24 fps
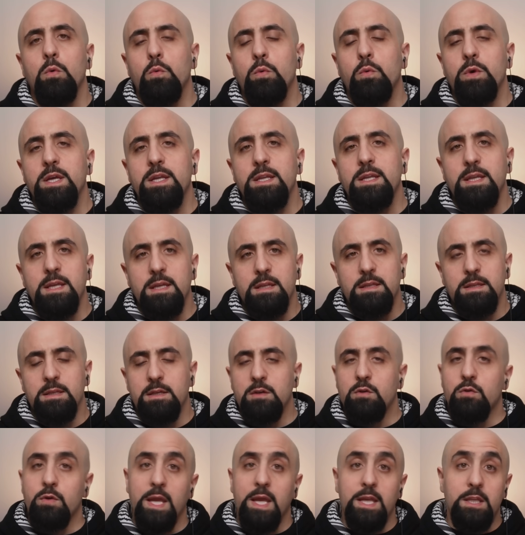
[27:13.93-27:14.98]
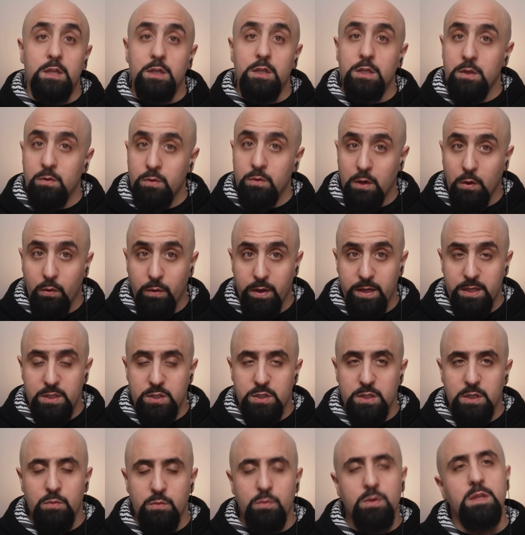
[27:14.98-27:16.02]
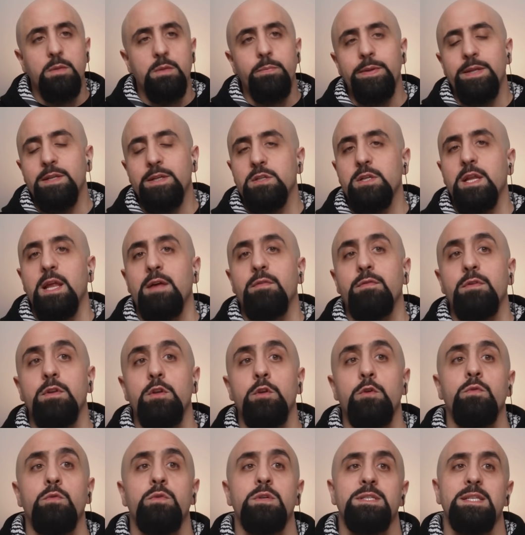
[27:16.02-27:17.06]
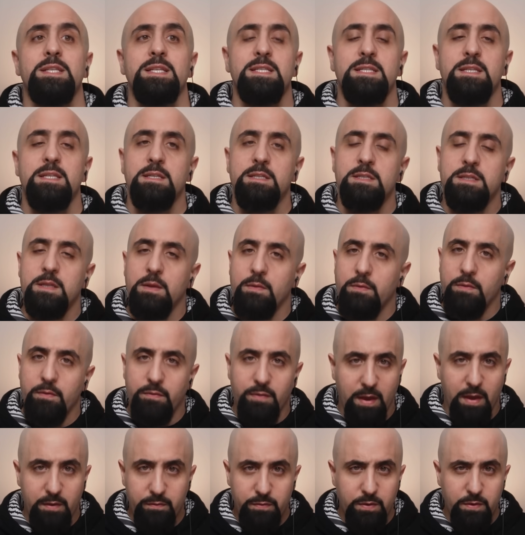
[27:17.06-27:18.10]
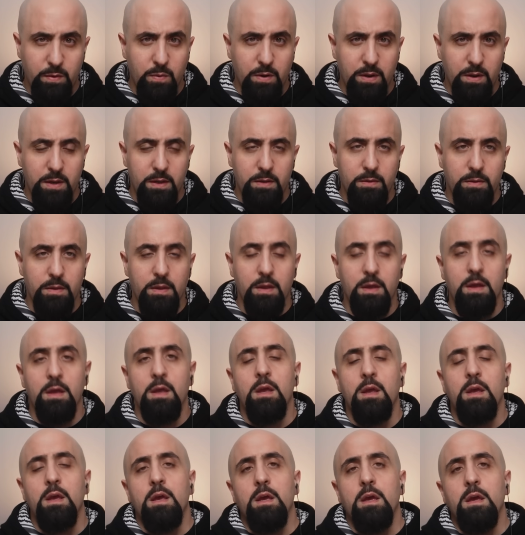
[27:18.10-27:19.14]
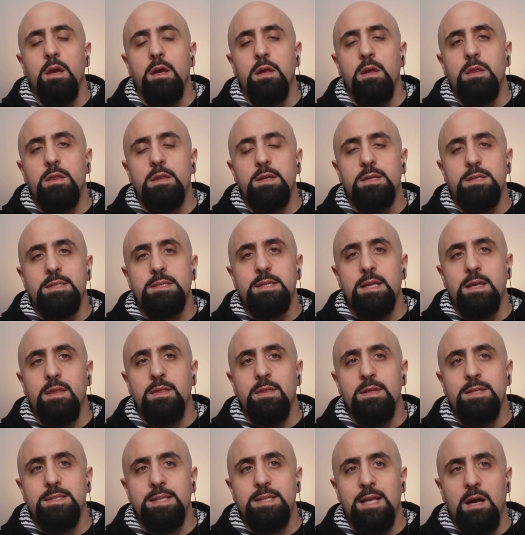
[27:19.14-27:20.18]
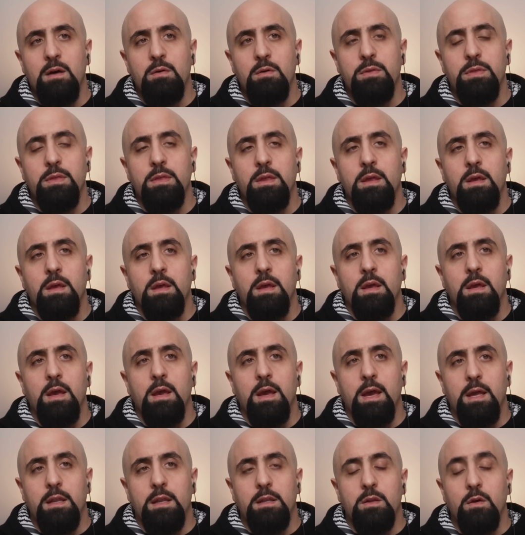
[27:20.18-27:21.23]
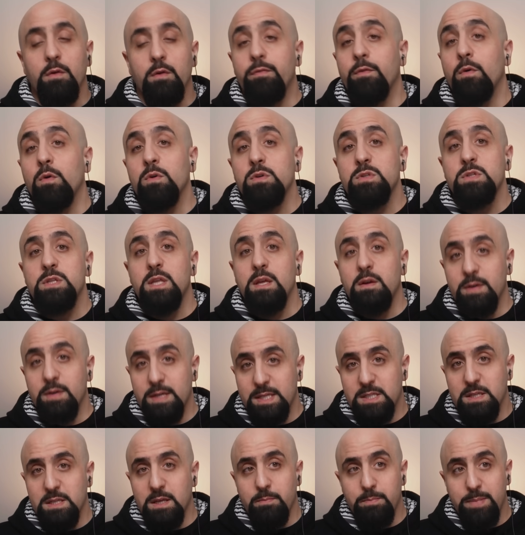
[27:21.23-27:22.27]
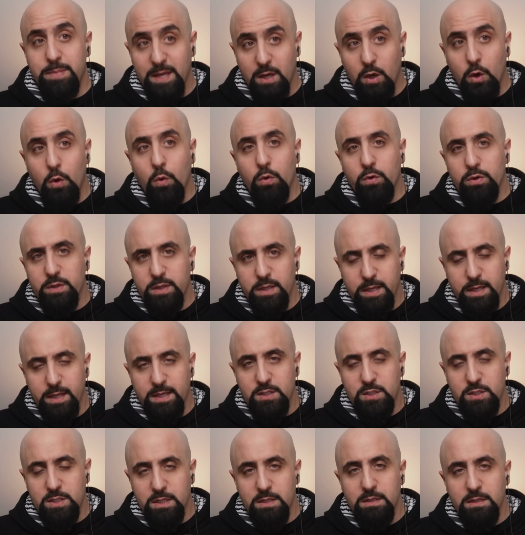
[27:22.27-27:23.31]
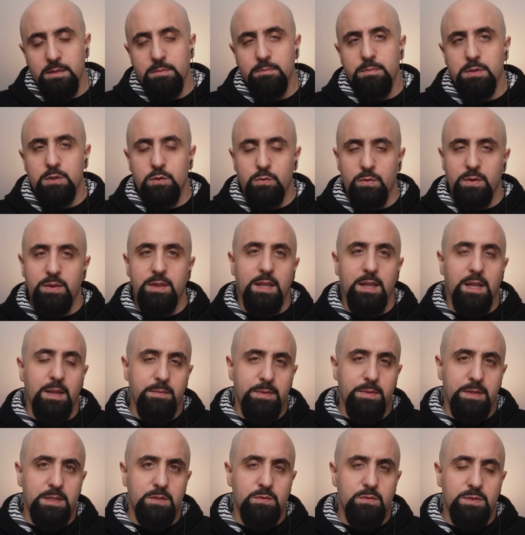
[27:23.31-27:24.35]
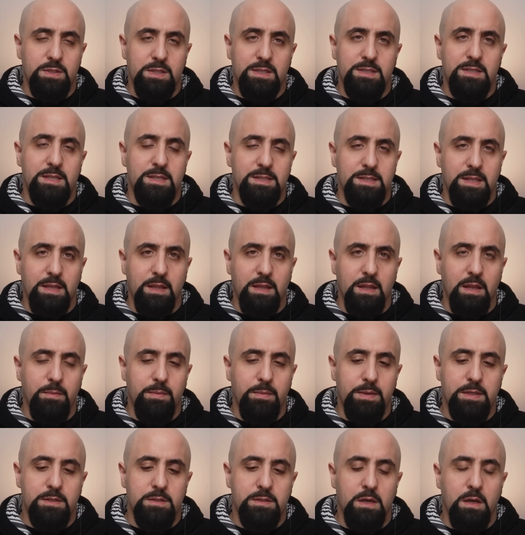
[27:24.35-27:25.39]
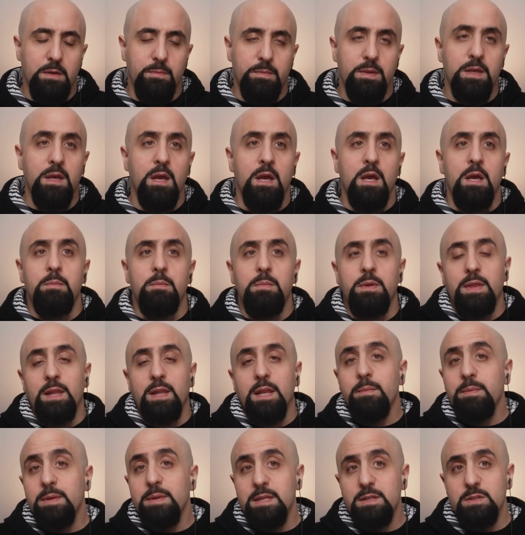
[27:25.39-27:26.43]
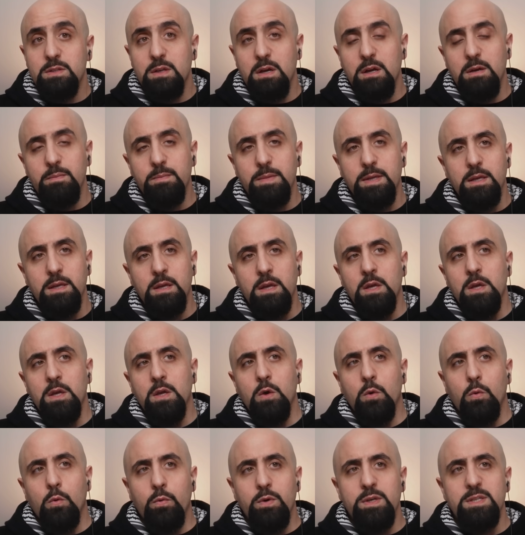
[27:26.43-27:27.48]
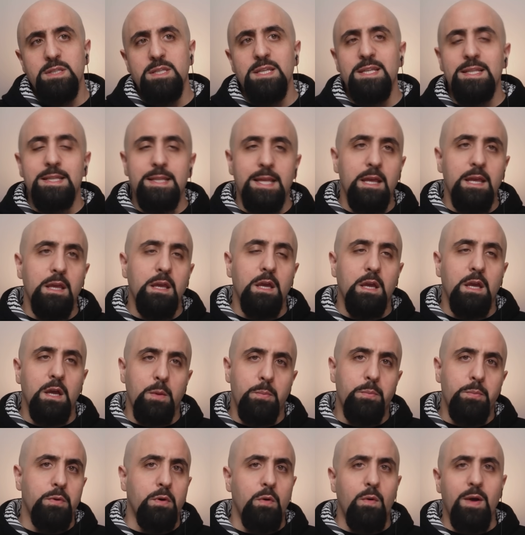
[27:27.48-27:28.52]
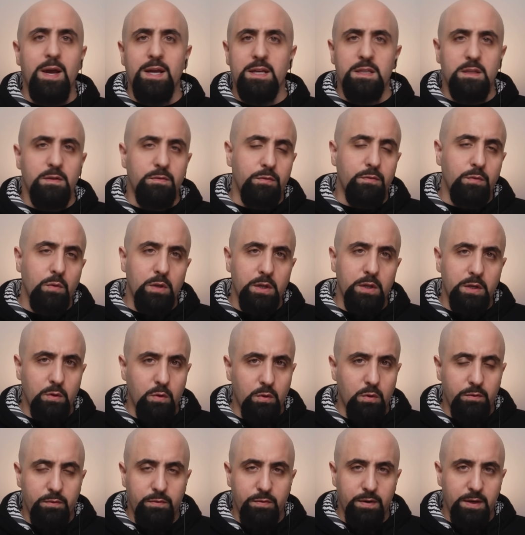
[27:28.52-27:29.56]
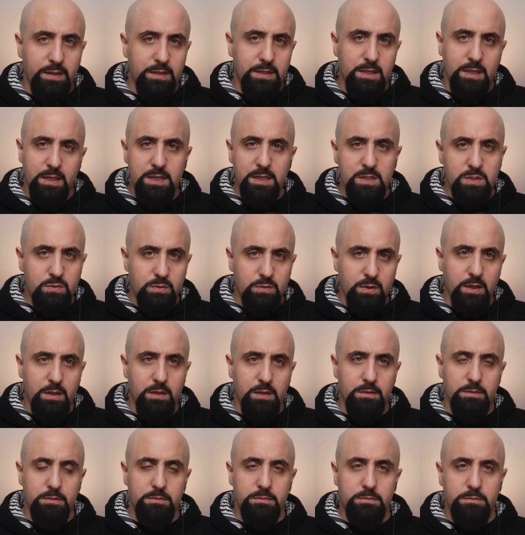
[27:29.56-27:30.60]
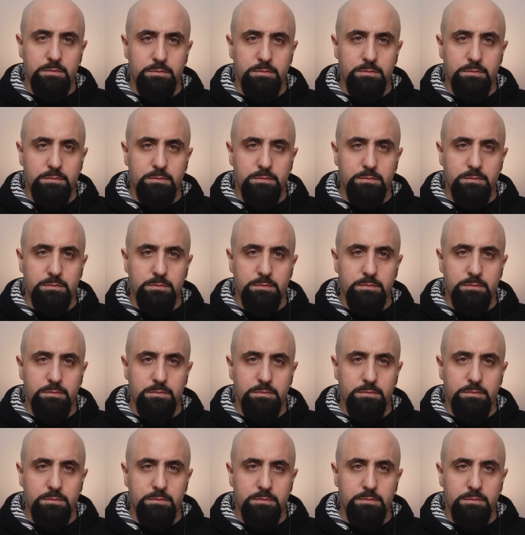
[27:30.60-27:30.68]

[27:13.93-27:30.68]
We need to create a new equation. We need to potentially have a new resistance of everyone in the south. And of course, there is a big coordination between the Lebanese resistance and the Lebanese army. But the Lebanese army wasn't taking a proactive role in confronting Israel.